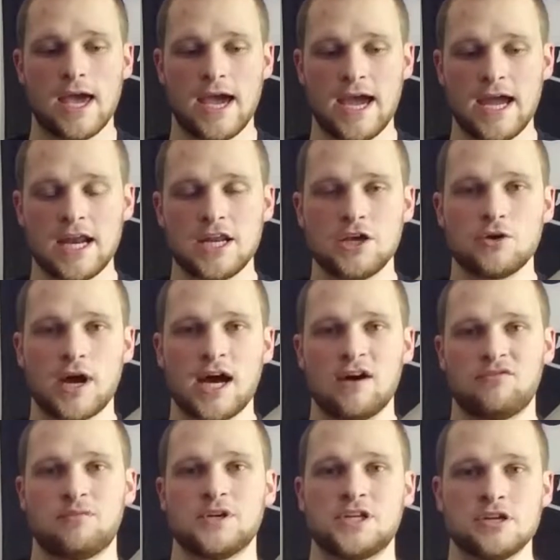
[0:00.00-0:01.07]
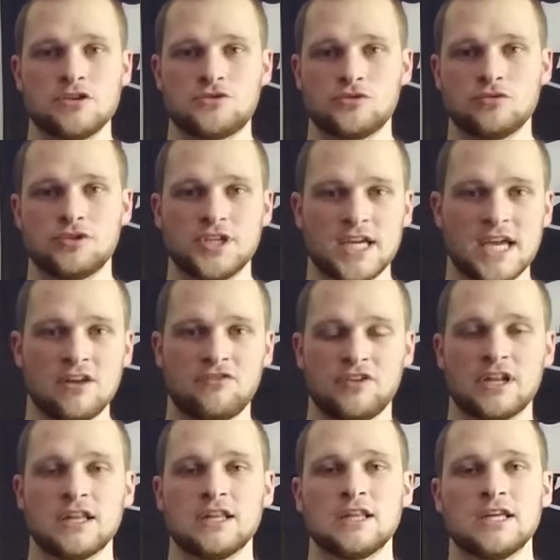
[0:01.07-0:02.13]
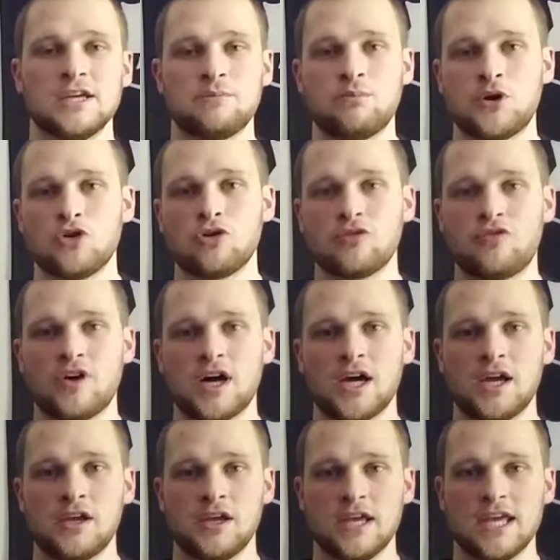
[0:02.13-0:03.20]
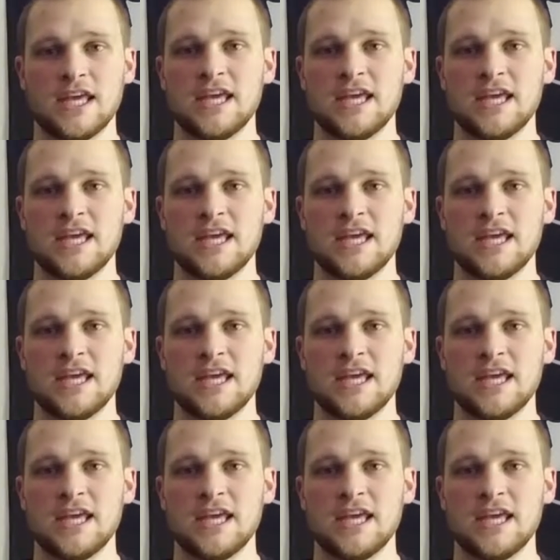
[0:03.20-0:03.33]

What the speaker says: and you have potential to infinitely purify